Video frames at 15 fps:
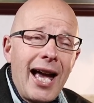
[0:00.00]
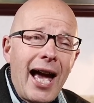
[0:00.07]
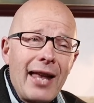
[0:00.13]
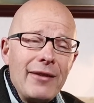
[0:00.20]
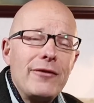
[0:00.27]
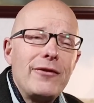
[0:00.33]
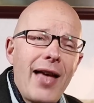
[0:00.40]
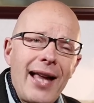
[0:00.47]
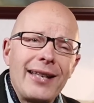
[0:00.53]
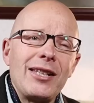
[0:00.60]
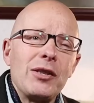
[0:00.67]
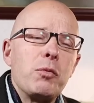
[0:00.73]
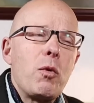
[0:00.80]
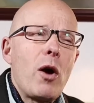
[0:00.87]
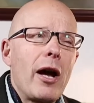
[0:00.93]
And that
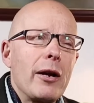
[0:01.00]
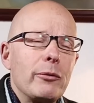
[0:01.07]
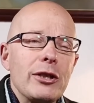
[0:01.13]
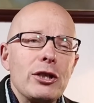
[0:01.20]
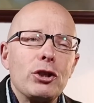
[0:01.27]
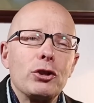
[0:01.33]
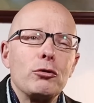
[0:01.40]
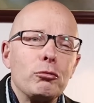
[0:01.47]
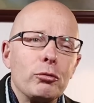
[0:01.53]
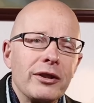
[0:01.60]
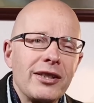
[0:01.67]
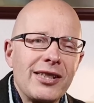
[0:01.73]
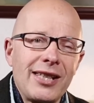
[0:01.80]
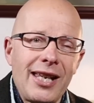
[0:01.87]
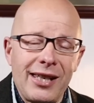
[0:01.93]
is why we should
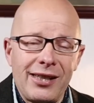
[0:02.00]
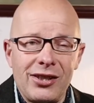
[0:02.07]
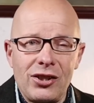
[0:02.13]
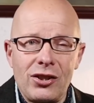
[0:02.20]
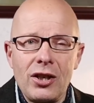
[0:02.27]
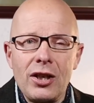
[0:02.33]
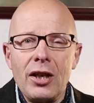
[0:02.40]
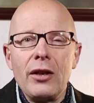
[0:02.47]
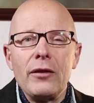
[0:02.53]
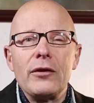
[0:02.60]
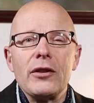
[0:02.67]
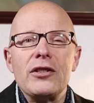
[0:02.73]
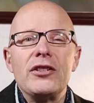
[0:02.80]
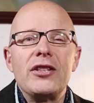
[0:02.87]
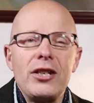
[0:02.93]
resist
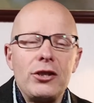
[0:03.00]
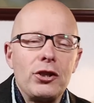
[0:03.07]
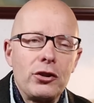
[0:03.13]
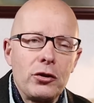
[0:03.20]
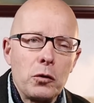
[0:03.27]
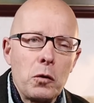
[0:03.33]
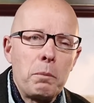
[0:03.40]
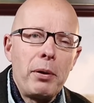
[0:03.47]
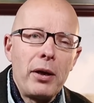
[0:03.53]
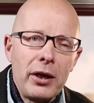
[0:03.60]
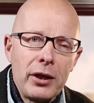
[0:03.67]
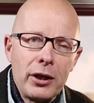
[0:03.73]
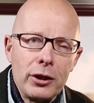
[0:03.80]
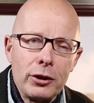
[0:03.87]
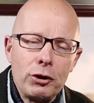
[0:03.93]
the digital
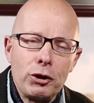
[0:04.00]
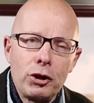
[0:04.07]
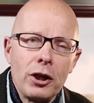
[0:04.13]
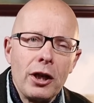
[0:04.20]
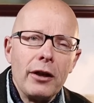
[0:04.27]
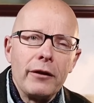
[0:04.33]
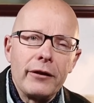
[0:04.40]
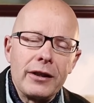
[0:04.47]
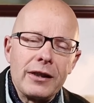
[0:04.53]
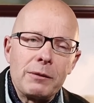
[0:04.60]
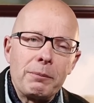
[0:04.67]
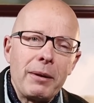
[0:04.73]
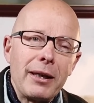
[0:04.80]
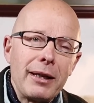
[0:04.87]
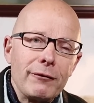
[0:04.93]
purge that is
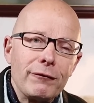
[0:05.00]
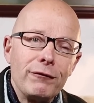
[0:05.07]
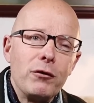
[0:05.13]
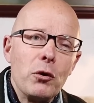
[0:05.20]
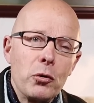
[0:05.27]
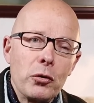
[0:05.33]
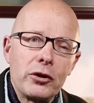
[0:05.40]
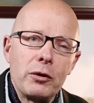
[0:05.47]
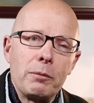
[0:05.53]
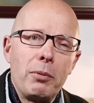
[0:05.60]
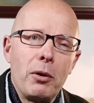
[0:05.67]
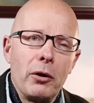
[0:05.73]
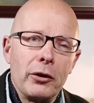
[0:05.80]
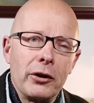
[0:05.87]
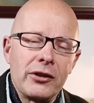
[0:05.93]
being forced
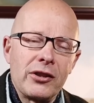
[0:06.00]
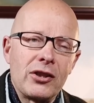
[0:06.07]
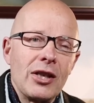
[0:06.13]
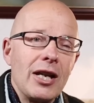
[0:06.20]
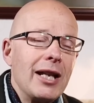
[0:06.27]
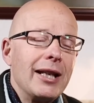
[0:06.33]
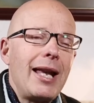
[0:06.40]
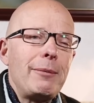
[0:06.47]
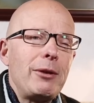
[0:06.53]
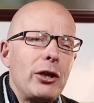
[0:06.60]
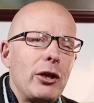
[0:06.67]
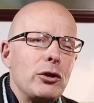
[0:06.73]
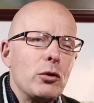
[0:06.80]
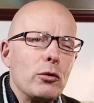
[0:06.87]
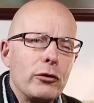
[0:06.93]
upon us. Let me
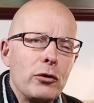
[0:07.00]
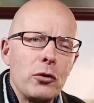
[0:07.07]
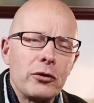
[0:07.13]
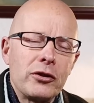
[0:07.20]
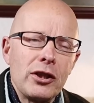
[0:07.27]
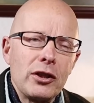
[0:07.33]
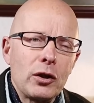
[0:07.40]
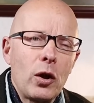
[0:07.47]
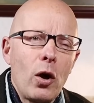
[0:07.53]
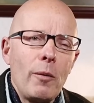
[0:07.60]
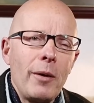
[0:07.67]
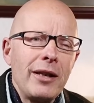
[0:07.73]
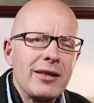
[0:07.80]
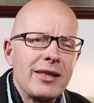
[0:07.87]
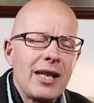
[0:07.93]
know your thoughts in the
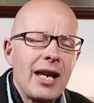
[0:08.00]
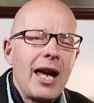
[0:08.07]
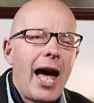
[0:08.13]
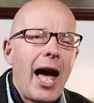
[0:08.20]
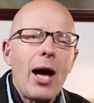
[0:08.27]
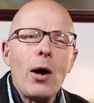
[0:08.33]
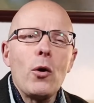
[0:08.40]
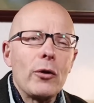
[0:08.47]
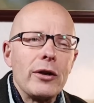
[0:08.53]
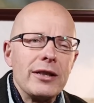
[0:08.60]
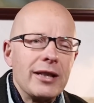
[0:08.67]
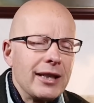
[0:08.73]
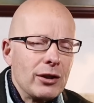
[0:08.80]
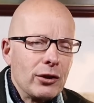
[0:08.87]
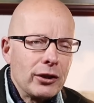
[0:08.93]
comments or
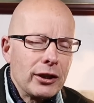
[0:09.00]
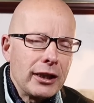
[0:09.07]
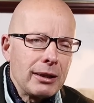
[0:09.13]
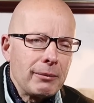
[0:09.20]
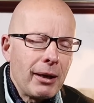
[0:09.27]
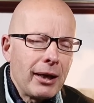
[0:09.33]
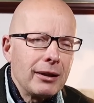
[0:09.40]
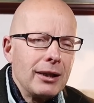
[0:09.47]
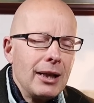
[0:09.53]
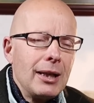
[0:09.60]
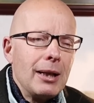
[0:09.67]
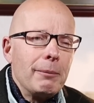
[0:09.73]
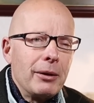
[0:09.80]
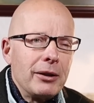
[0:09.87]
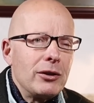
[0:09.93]
indeed on an email,
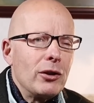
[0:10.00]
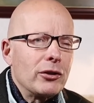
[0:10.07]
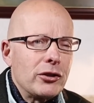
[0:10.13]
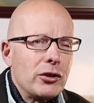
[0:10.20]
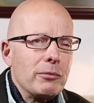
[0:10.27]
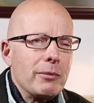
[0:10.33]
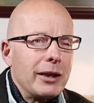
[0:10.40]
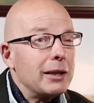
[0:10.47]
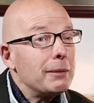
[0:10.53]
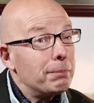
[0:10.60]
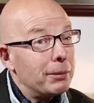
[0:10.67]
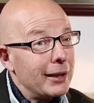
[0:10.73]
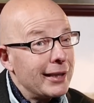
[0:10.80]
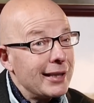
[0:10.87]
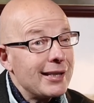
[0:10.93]
but not too many,
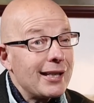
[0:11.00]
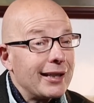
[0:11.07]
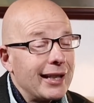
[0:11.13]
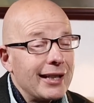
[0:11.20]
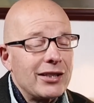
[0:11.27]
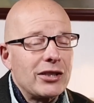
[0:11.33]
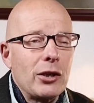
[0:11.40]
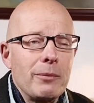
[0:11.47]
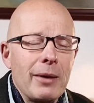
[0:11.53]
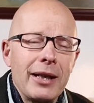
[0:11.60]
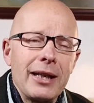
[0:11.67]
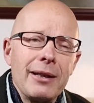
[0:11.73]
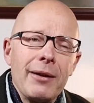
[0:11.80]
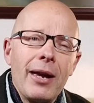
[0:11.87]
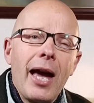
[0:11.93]
please. I get so
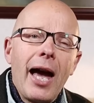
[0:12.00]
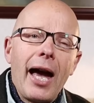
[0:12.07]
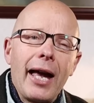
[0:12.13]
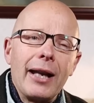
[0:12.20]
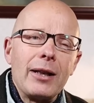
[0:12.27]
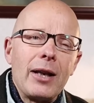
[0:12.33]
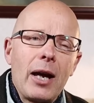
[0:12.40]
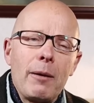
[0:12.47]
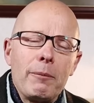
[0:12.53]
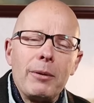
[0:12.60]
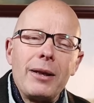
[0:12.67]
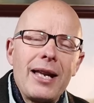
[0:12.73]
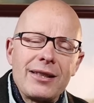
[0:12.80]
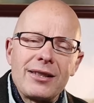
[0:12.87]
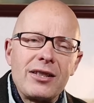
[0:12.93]
many. And uh,
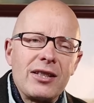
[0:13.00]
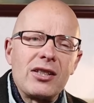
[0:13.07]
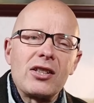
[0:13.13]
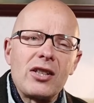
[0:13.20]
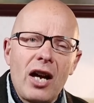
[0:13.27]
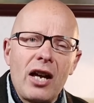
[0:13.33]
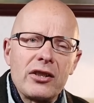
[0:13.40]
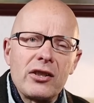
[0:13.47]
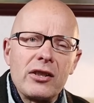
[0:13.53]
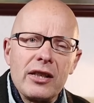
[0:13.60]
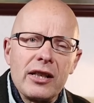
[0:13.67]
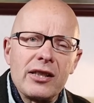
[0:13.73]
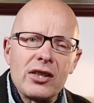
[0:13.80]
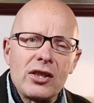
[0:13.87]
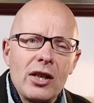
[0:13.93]
let's discuss
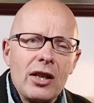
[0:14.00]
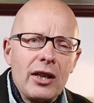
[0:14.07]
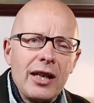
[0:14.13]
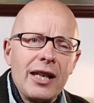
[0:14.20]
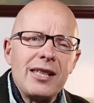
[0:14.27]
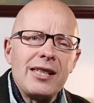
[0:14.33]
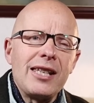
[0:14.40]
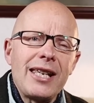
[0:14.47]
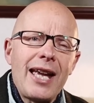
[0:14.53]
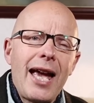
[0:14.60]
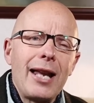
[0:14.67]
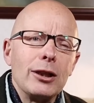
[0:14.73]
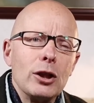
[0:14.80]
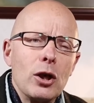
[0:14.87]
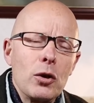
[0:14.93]
this. Is the
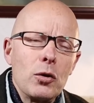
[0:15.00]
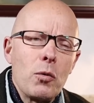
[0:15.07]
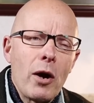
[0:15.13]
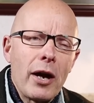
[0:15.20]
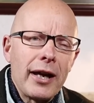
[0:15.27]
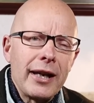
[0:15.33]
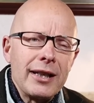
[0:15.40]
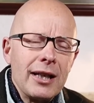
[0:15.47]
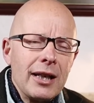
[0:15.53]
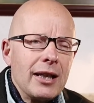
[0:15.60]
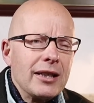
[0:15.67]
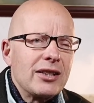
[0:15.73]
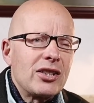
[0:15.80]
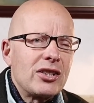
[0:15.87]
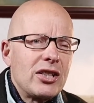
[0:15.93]
analog way
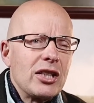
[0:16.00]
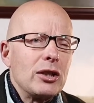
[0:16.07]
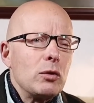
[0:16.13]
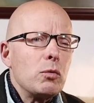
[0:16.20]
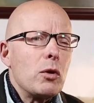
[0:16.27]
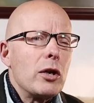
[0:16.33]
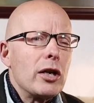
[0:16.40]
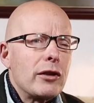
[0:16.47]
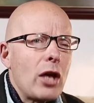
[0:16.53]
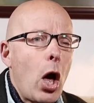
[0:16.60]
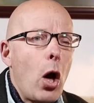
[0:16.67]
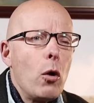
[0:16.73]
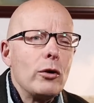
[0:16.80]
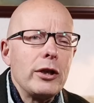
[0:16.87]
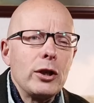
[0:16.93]
still worth
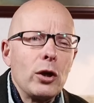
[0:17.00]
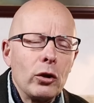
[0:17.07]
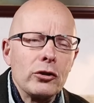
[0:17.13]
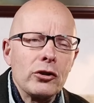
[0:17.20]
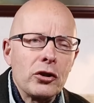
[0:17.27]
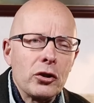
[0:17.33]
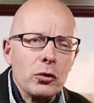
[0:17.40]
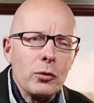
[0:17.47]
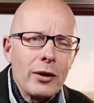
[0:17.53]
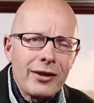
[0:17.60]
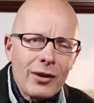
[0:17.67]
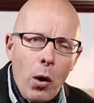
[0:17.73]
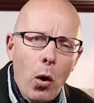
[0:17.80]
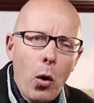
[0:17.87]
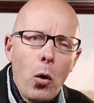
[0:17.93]
holding on to
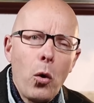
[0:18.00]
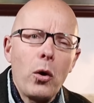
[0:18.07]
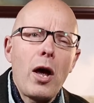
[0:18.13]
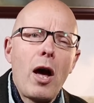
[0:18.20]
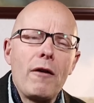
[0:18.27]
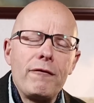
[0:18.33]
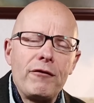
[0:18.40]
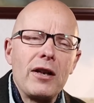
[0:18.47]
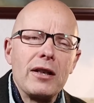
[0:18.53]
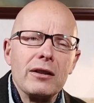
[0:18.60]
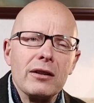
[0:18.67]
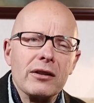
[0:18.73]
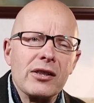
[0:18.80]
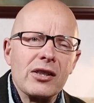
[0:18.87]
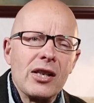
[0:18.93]
with all our
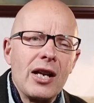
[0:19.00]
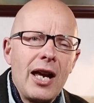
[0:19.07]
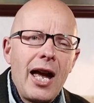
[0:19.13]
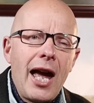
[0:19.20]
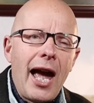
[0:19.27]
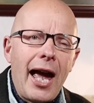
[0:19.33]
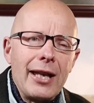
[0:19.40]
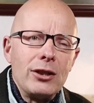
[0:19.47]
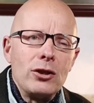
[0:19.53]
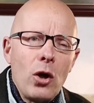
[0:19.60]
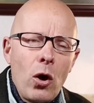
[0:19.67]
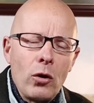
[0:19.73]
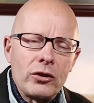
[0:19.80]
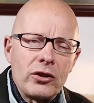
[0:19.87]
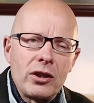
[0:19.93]
fingers and
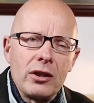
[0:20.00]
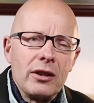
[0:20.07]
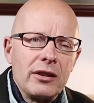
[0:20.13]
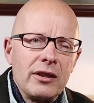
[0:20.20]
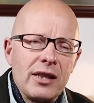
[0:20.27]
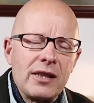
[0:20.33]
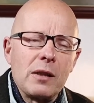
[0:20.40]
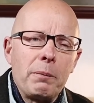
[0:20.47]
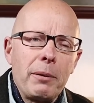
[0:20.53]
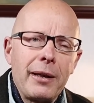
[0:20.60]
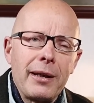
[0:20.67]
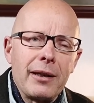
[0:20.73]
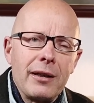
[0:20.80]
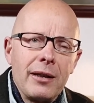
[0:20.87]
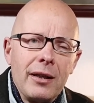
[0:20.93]
not
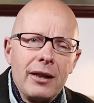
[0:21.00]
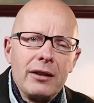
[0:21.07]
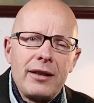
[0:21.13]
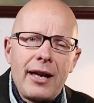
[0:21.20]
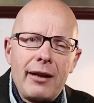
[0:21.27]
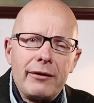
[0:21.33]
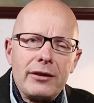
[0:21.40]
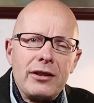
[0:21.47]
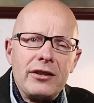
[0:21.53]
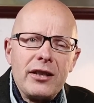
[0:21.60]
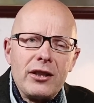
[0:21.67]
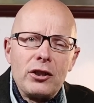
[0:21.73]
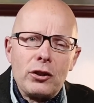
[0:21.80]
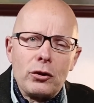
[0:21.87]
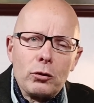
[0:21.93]
disappear down the
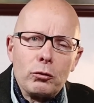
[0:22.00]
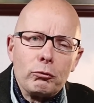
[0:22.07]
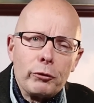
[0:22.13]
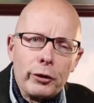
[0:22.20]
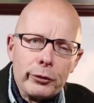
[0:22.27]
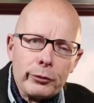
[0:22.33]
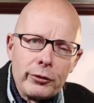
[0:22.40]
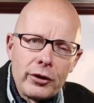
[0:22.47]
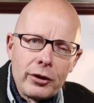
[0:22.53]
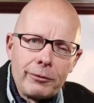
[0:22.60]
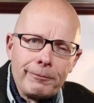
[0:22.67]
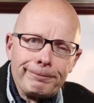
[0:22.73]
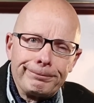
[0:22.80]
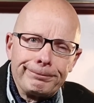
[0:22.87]
digital route.